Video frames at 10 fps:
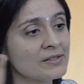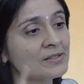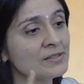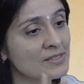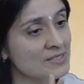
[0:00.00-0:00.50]

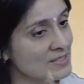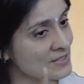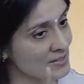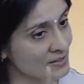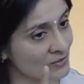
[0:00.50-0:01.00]
This
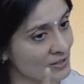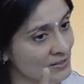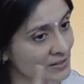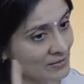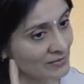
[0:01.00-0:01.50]
is
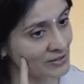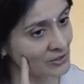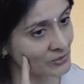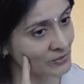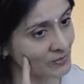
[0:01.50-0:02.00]
Advaita level
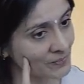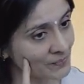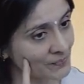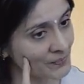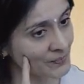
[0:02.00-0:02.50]
2.
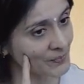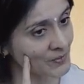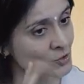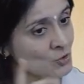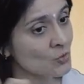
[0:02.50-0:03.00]

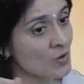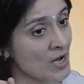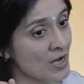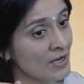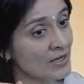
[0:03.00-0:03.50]
So
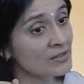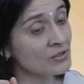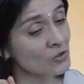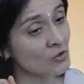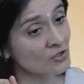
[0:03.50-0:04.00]
I,
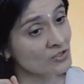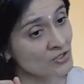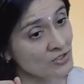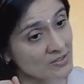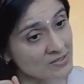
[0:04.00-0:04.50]
the
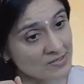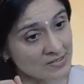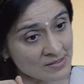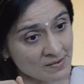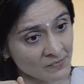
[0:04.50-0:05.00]
consciousness,
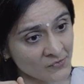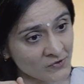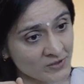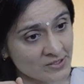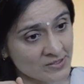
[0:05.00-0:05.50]
am
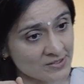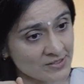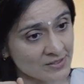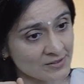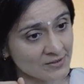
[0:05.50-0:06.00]

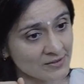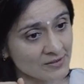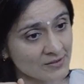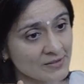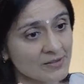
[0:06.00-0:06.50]
first.
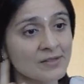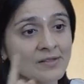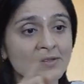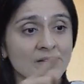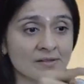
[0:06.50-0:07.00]

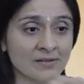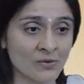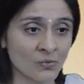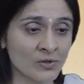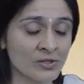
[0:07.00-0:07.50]
The
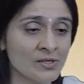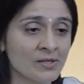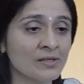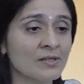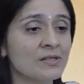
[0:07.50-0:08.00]
world
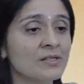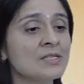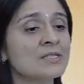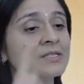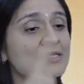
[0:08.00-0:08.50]

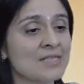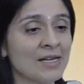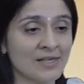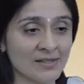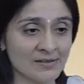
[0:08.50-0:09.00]
is
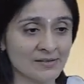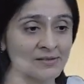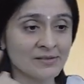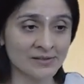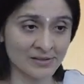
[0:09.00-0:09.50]
second.
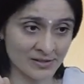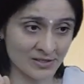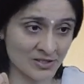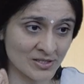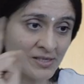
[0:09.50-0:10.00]

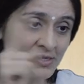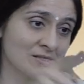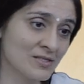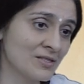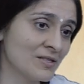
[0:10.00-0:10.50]
Drishti,
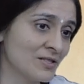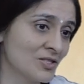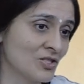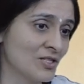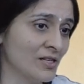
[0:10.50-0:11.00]

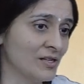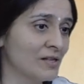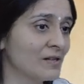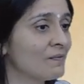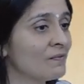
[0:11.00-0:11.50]
Srishti,
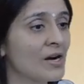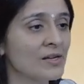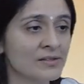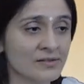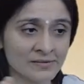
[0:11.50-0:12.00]

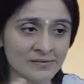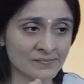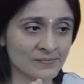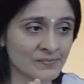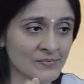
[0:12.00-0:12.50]
Vada.
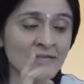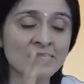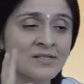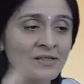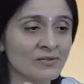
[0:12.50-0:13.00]
That
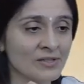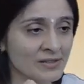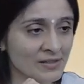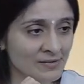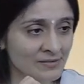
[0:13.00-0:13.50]
is
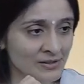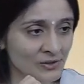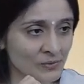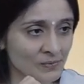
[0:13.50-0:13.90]
Advaita level 2.